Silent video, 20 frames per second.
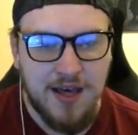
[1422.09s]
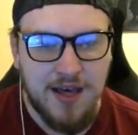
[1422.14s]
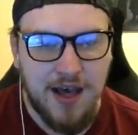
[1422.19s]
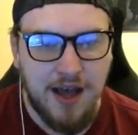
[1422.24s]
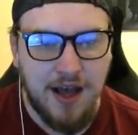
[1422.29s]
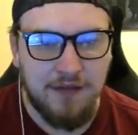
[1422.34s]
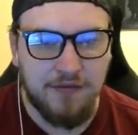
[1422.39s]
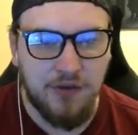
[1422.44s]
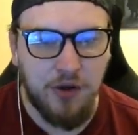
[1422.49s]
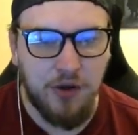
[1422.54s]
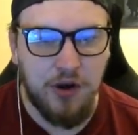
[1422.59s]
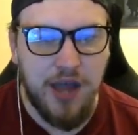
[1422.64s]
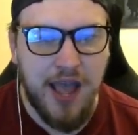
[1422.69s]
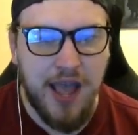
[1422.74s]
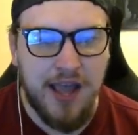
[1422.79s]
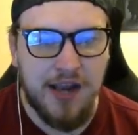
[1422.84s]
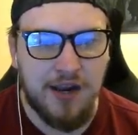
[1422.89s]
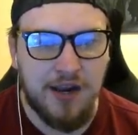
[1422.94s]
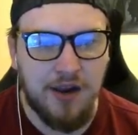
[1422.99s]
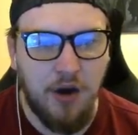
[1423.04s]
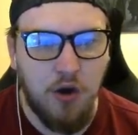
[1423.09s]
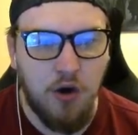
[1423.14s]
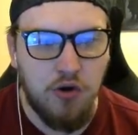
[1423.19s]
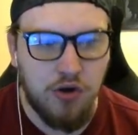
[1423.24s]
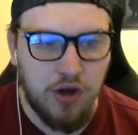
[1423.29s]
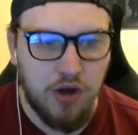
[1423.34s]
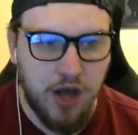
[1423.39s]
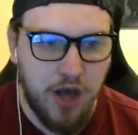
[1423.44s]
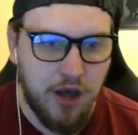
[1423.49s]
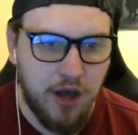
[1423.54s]
I've done a
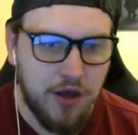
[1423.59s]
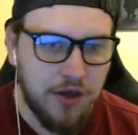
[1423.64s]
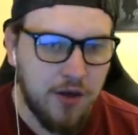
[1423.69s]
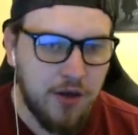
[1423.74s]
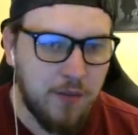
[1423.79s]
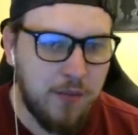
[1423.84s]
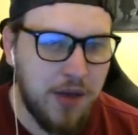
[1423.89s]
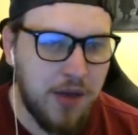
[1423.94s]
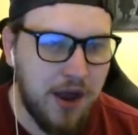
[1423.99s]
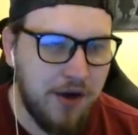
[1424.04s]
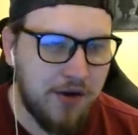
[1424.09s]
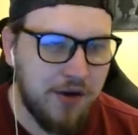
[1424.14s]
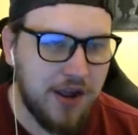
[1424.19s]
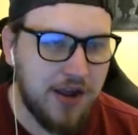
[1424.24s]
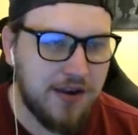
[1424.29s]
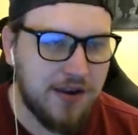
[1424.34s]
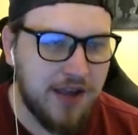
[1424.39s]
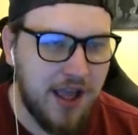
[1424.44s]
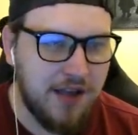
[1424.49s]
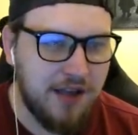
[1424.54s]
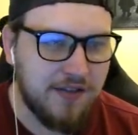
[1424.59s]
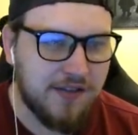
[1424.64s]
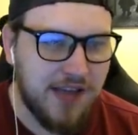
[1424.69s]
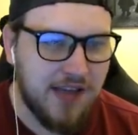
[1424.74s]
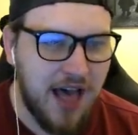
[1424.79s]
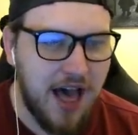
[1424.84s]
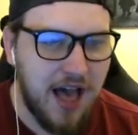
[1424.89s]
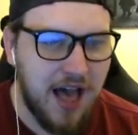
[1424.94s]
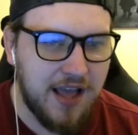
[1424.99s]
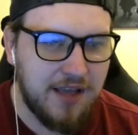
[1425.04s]
longer period in
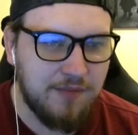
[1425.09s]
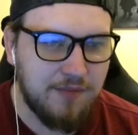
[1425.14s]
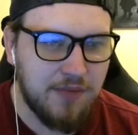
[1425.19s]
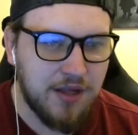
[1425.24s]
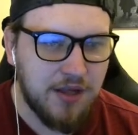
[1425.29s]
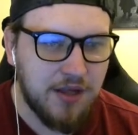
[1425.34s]
time